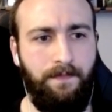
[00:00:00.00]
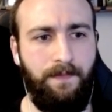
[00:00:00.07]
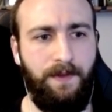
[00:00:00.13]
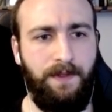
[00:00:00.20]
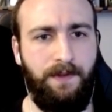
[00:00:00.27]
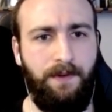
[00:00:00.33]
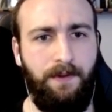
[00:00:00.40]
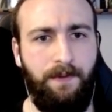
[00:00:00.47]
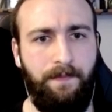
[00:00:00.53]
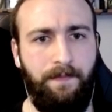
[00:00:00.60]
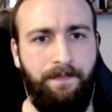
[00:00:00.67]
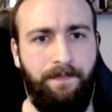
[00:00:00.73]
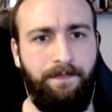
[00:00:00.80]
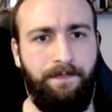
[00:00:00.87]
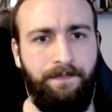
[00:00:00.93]

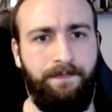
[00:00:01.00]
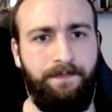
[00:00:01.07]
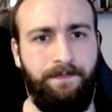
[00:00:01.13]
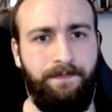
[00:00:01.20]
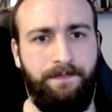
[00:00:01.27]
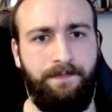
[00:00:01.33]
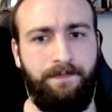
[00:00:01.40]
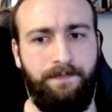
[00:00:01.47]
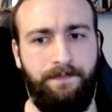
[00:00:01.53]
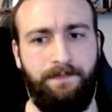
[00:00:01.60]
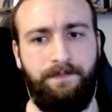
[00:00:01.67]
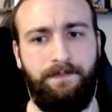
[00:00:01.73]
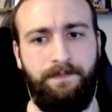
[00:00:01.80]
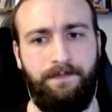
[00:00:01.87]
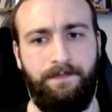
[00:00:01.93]

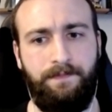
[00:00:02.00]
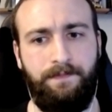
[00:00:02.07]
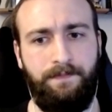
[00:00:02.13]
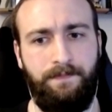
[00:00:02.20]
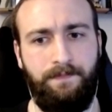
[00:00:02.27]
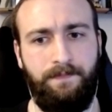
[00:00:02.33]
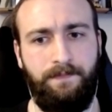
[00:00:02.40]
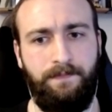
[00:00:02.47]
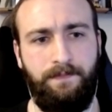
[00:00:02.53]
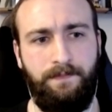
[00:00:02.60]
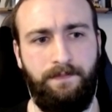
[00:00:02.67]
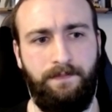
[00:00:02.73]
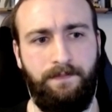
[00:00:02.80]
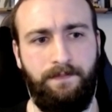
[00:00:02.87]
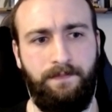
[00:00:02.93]

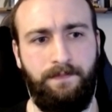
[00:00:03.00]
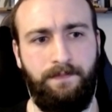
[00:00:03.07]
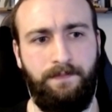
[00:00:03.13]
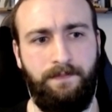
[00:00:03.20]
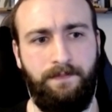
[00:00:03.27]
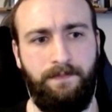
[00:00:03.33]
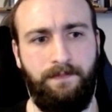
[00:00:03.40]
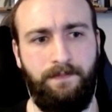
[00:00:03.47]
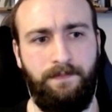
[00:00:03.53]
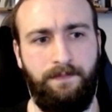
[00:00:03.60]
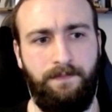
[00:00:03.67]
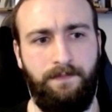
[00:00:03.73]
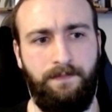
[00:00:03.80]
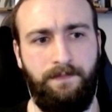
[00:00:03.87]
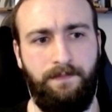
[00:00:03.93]

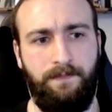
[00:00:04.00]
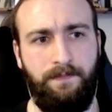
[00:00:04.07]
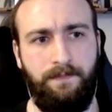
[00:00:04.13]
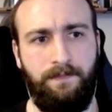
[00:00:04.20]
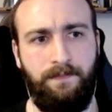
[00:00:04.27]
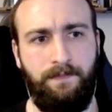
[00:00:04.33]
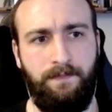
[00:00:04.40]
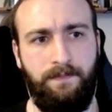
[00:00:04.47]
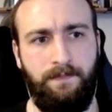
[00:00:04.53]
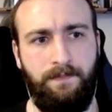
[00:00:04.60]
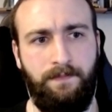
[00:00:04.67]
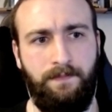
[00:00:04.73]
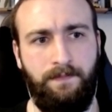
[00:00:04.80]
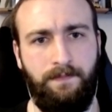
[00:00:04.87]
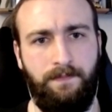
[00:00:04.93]

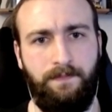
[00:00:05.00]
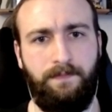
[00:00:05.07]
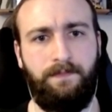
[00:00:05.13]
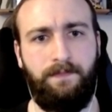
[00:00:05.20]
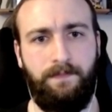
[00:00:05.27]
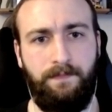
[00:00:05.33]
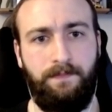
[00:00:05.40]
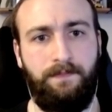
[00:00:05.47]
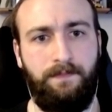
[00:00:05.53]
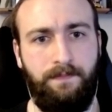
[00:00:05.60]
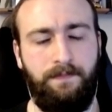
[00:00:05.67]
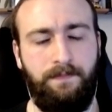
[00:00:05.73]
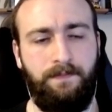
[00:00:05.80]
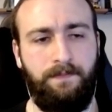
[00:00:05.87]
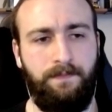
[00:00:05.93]

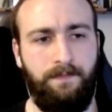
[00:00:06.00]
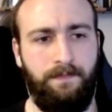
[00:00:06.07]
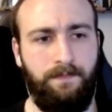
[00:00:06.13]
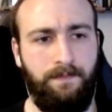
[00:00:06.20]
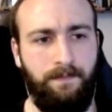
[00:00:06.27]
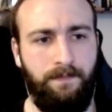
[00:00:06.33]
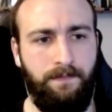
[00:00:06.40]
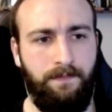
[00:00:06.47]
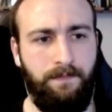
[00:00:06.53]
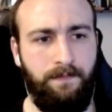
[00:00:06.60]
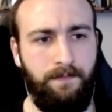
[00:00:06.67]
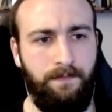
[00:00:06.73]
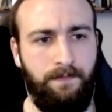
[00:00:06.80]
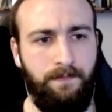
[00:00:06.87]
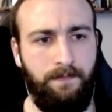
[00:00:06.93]

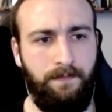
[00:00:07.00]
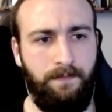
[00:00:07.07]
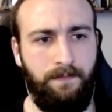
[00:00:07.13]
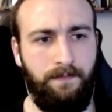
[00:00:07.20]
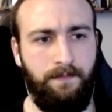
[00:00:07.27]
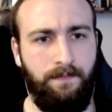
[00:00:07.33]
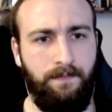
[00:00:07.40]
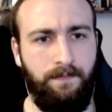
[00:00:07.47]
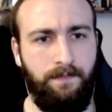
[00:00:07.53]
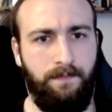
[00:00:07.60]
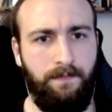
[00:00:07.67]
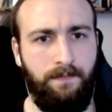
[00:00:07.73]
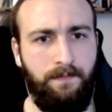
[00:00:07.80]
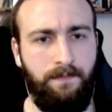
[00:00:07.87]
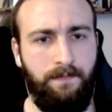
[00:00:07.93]
This person isn't speaking.